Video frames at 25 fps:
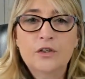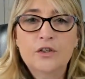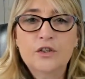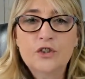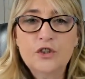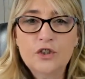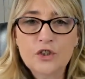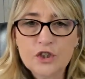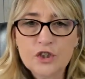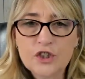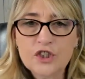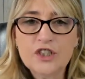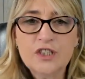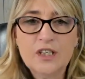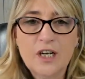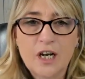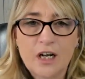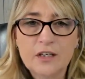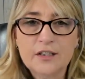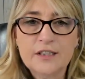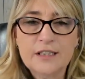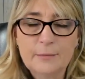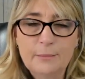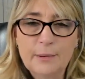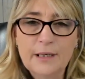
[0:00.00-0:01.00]
Just
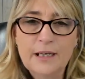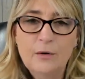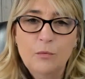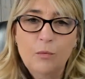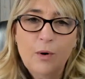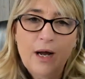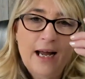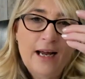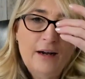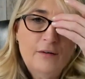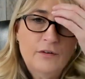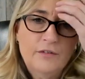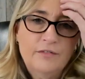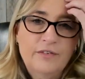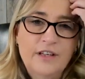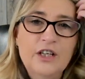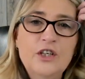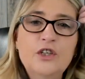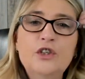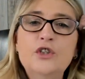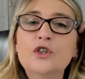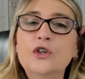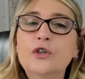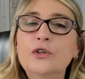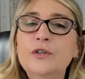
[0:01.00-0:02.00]
start to be aware of it. You
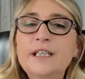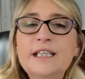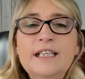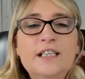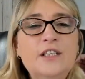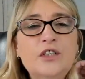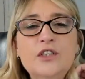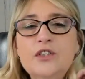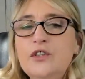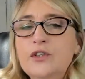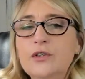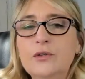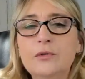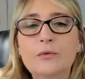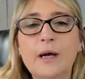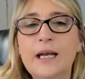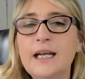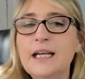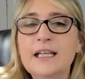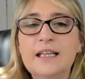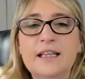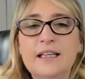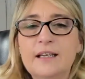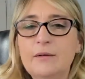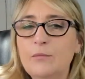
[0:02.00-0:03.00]
don't need to do
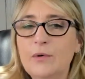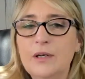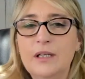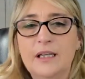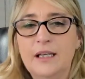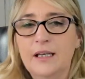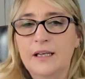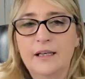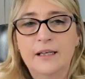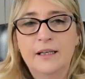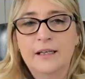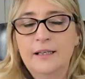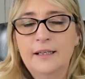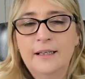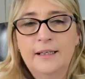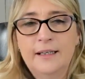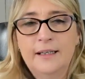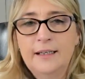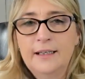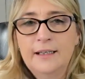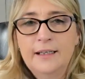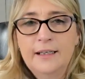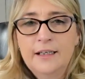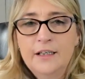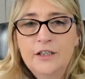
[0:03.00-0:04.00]
anything with it.
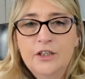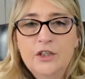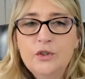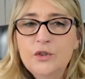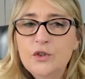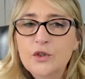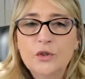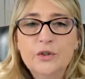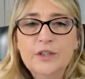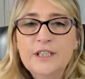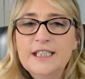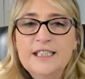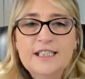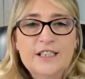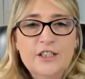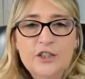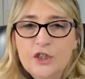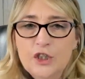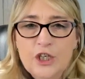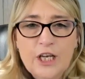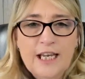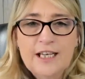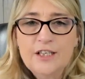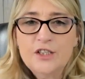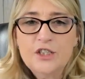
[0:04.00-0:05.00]
You don't need to
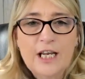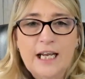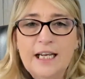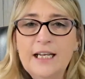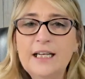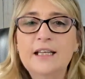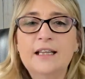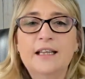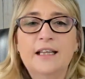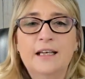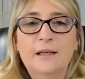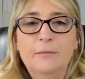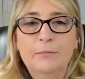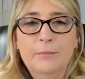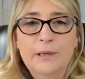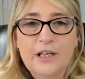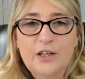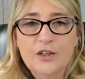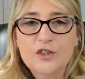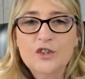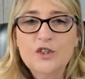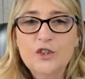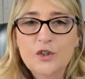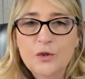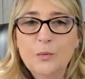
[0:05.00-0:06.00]
change anything,
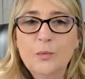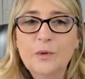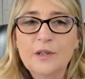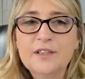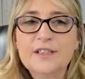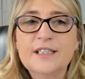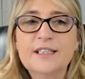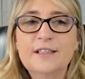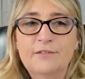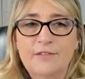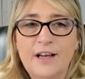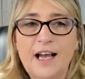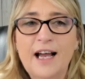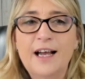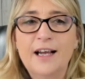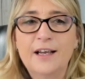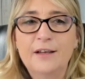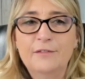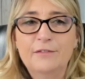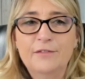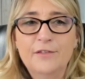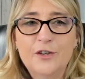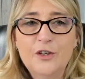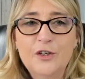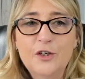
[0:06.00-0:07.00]
because you will survive.
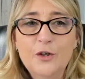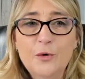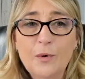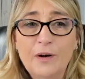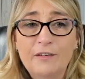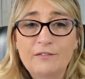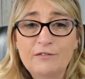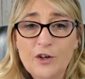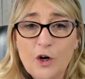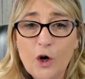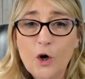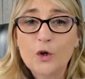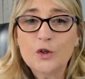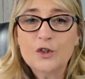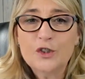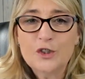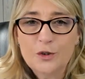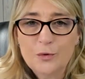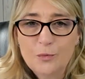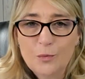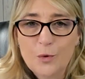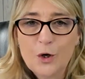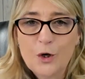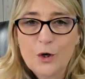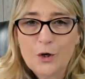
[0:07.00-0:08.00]
You have got to
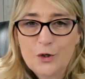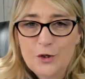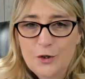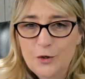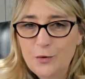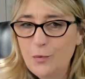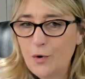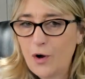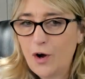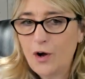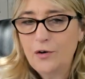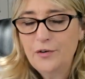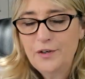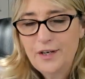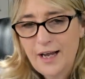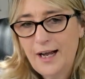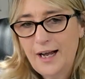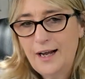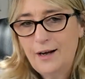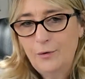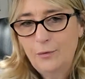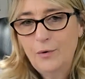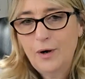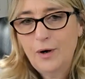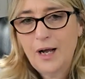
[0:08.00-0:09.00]
where you are
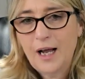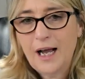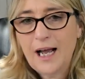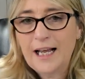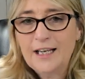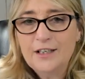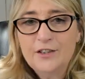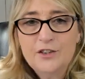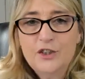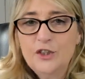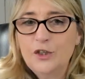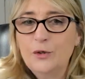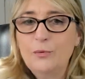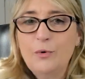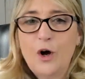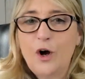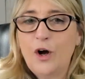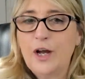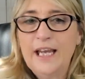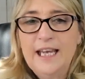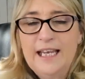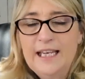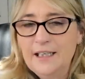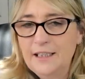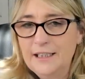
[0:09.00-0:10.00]
now, and you are
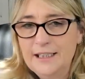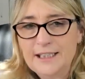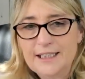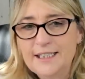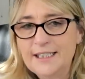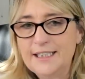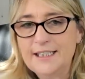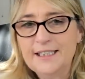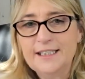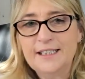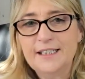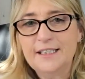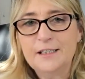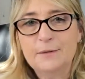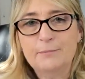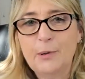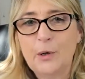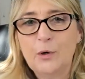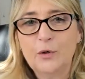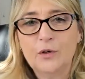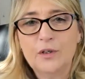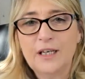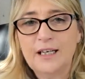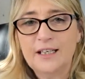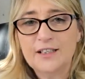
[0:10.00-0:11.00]
here listening to this
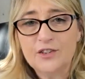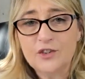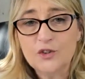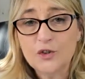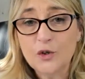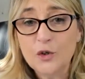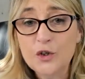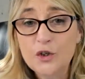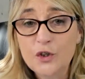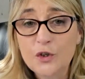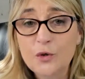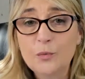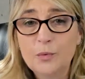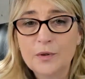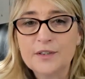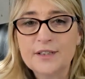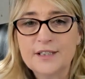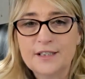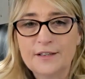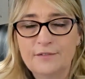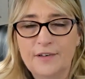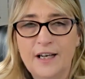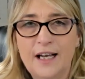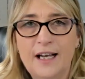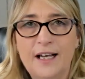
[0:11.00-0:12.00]
podcast, so you will
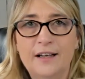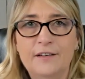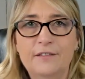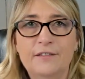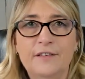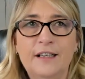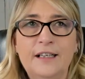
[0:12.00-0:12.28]
survive.